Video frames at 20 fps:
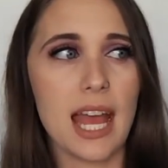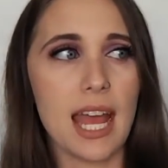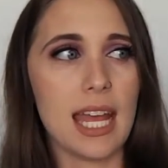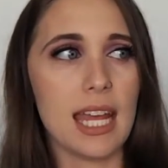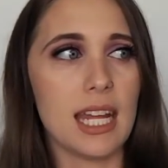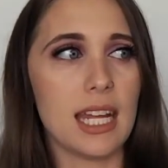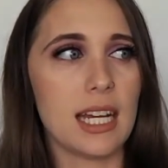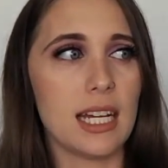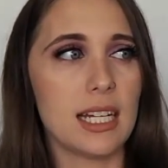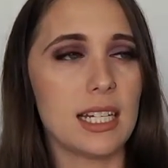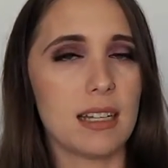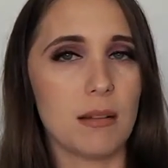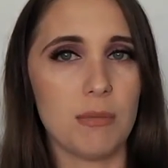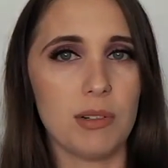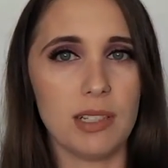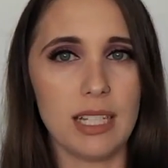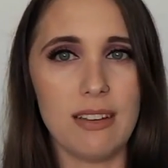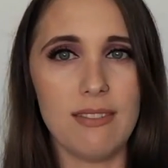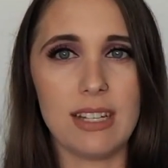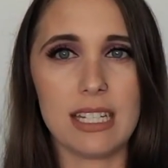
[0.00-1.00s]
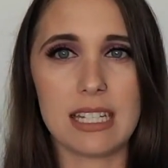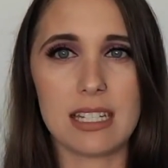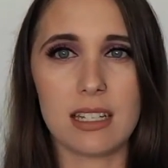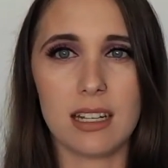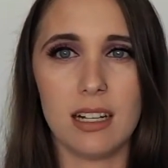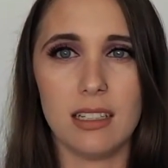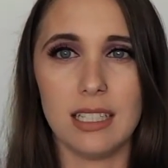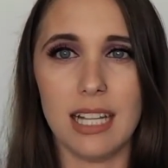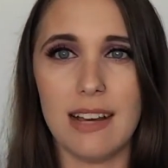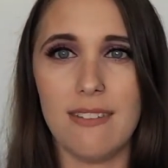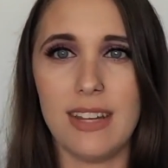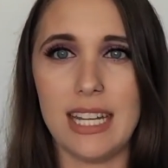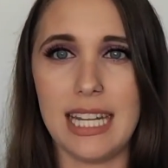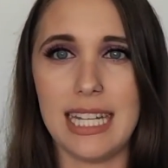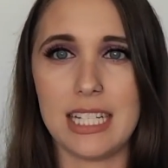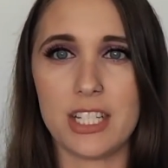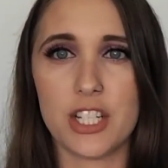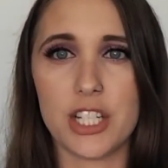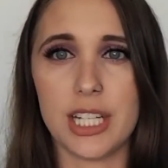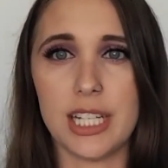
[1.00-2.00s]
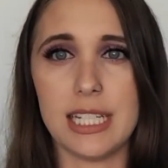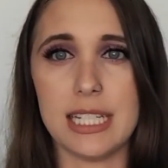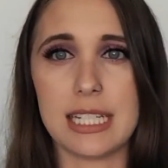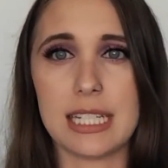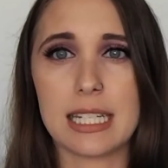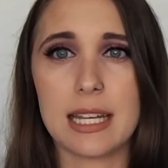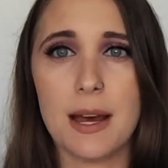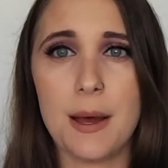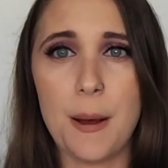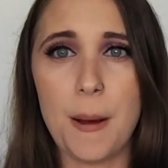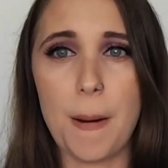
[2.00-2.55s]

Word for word: and I believe it's 11 inches,